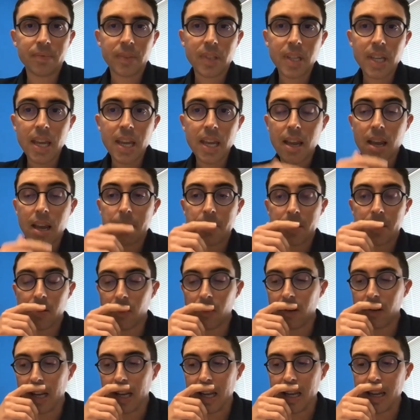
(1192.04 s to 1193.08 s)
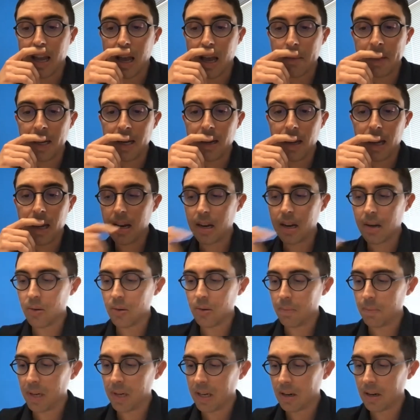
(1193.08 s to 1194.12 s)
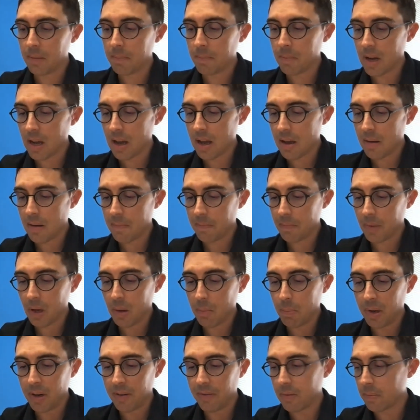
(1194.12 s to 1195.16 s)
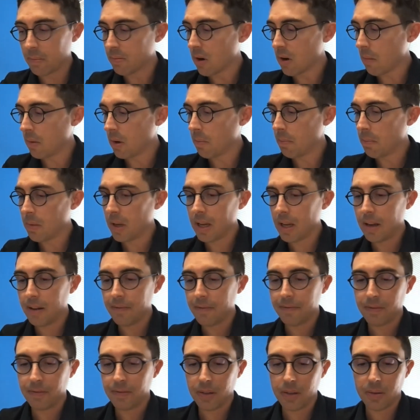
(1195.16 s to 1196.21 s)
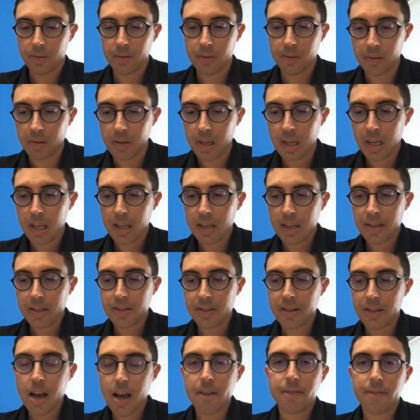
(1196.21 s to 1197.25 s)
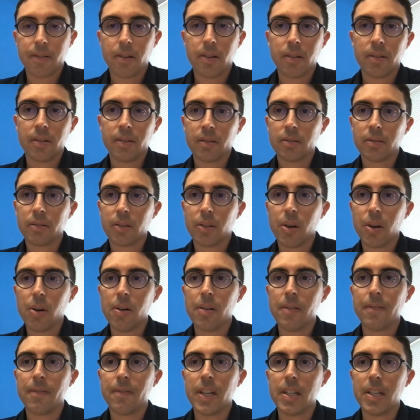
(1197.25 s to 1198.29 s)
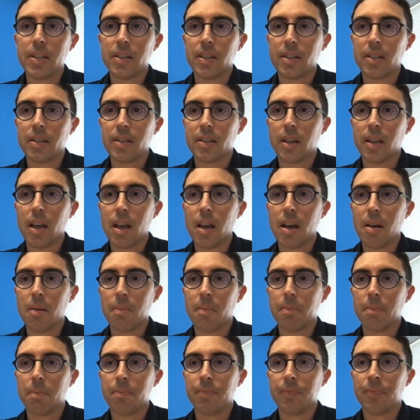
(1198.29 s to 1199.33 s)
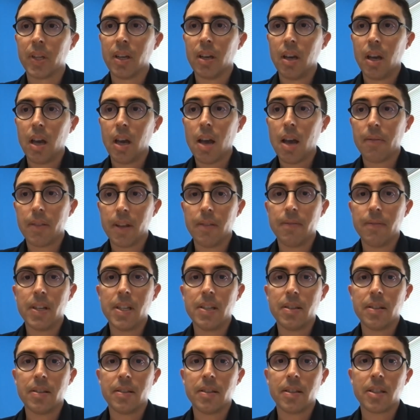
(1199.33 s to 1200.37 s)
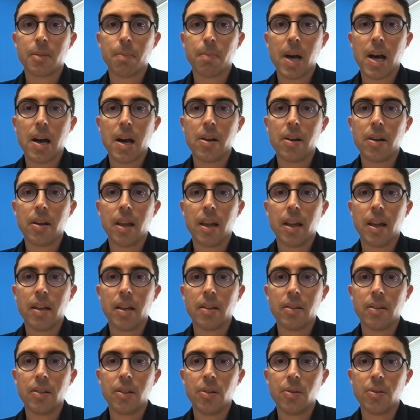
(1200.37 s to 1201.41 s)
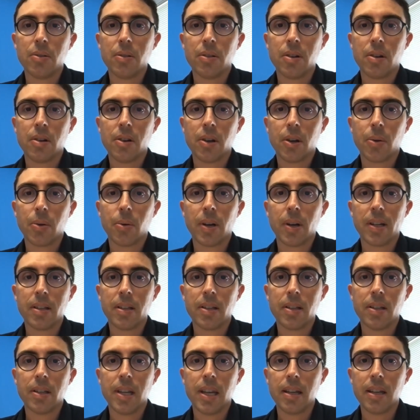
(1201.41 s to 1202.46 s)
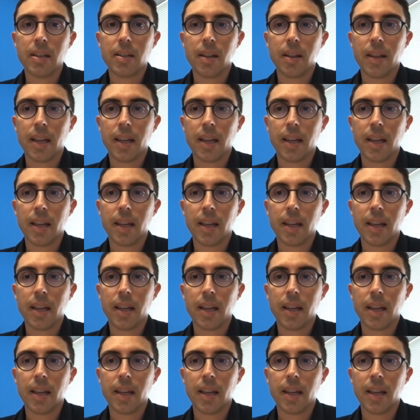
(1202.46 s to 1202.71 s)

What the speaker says: Yeah, absolutely. I mean, it could become a bit of a problem if your staff on current visas have their visas expire and you're not accredited yet.